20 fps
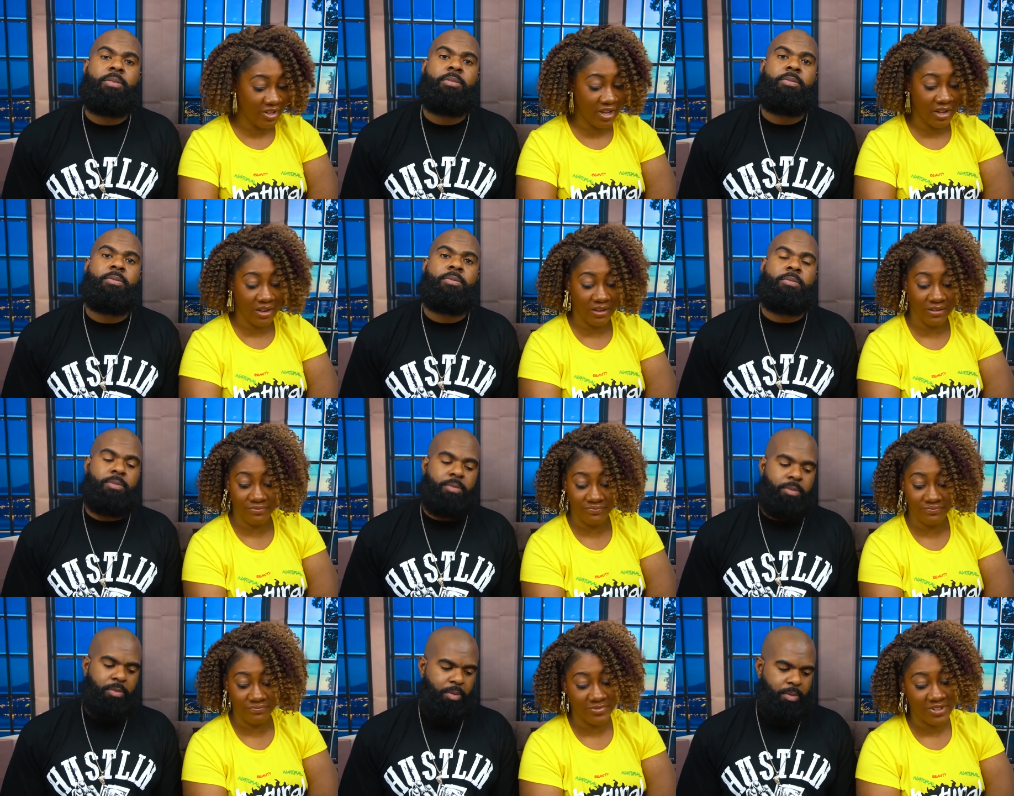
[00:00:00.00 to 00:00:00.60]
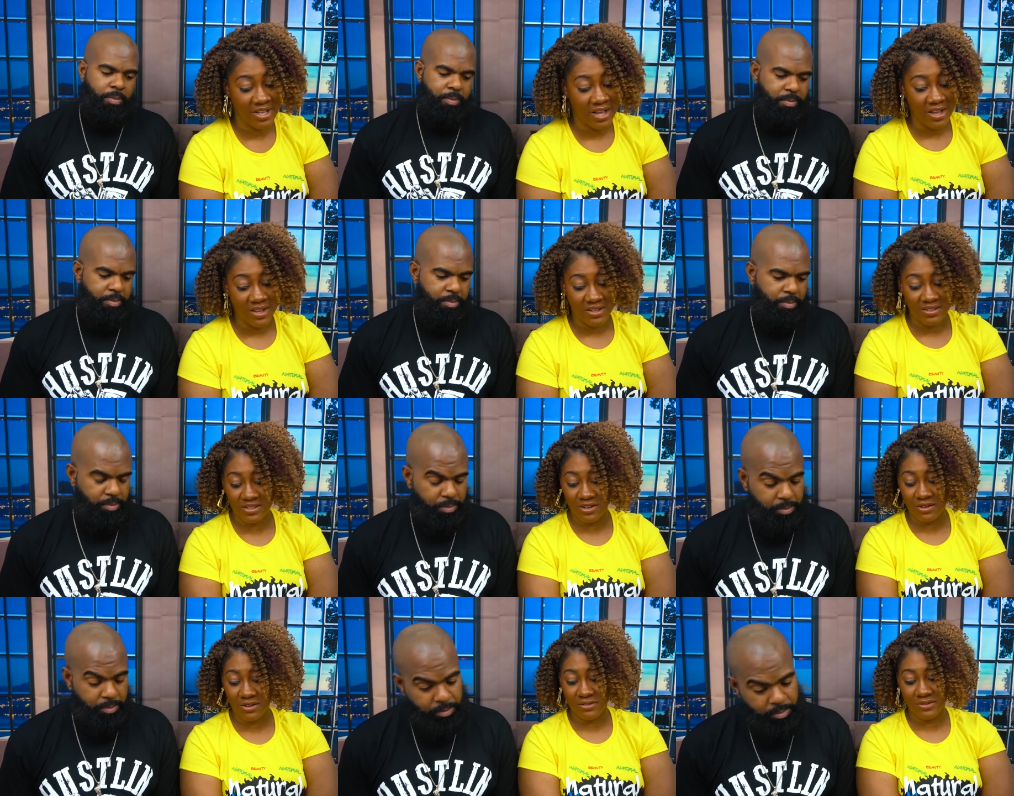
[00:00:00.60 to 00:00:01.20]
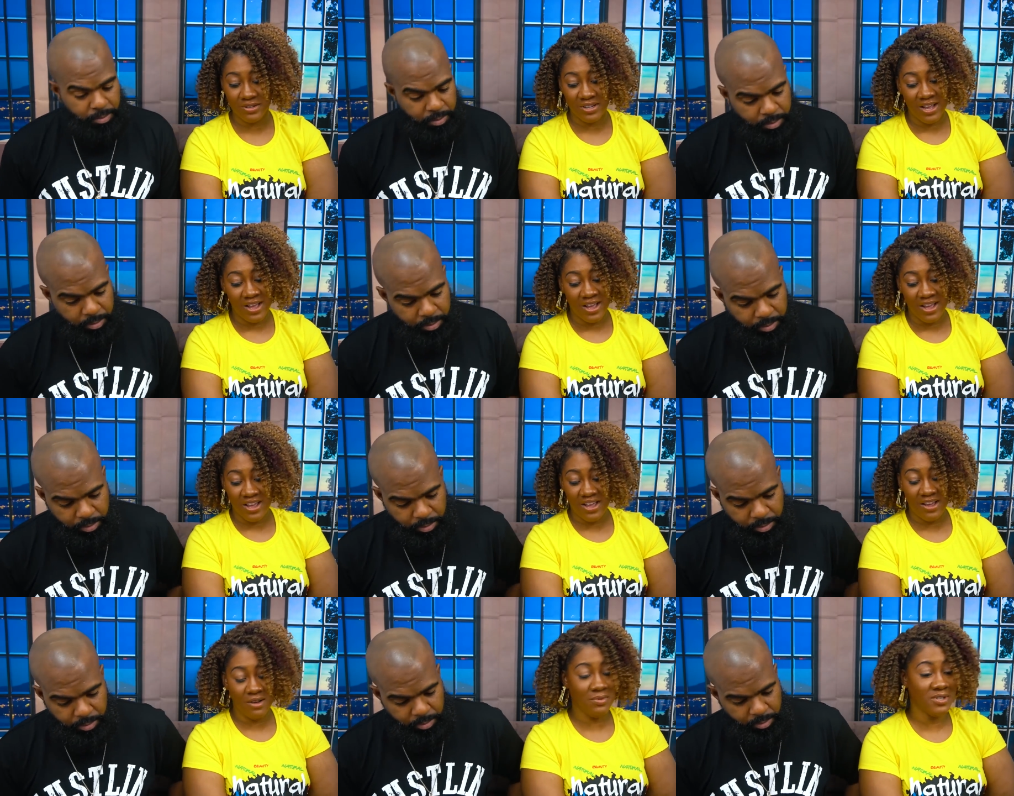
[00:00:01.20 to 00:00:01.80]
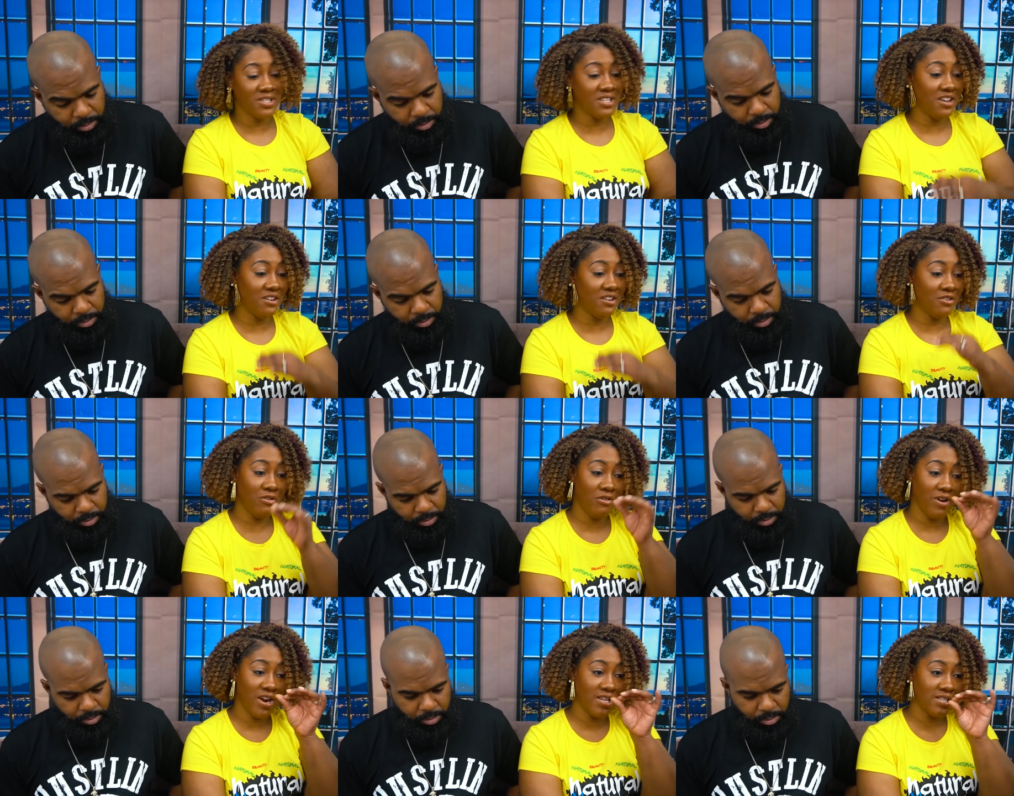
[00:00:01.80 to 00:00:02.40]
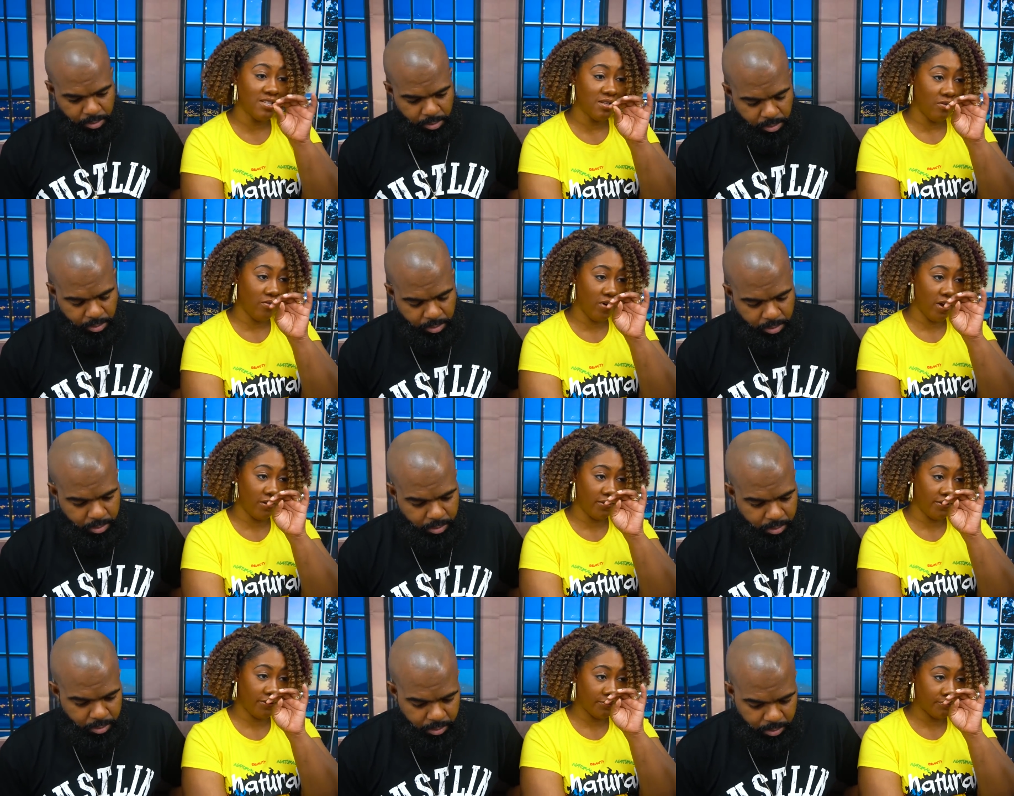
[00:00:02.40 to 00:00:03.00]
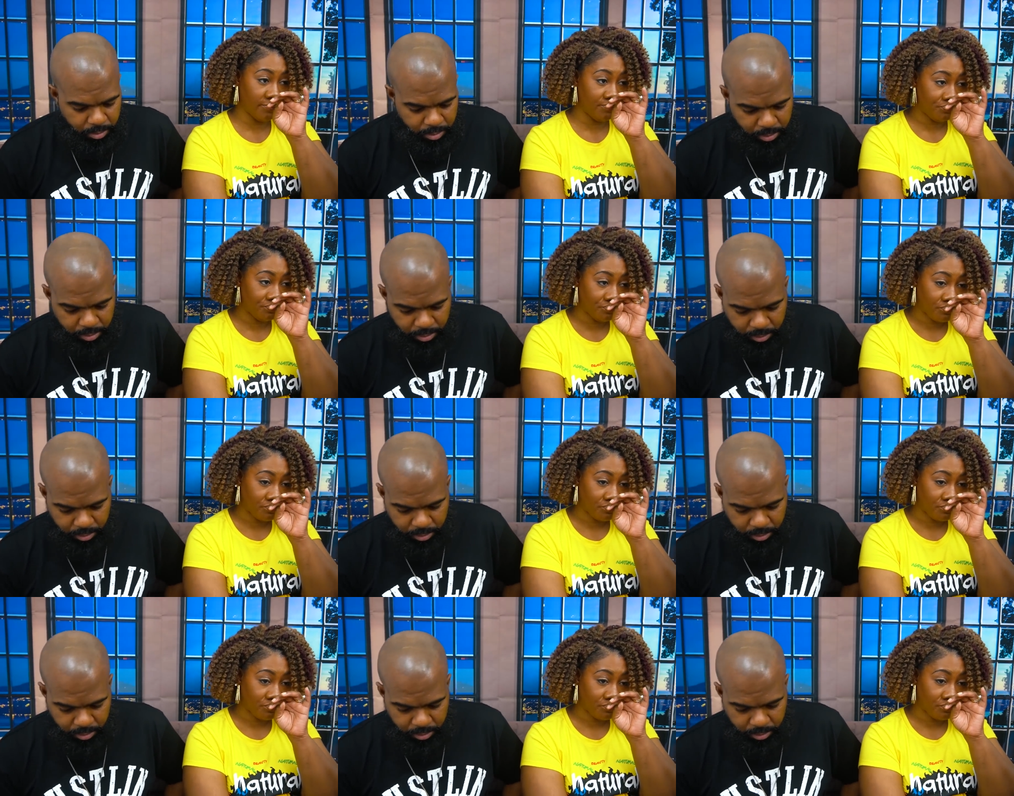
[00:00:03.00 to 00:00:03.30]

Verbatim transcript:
Speaker 1: Yeah. So it was getting crazy around there.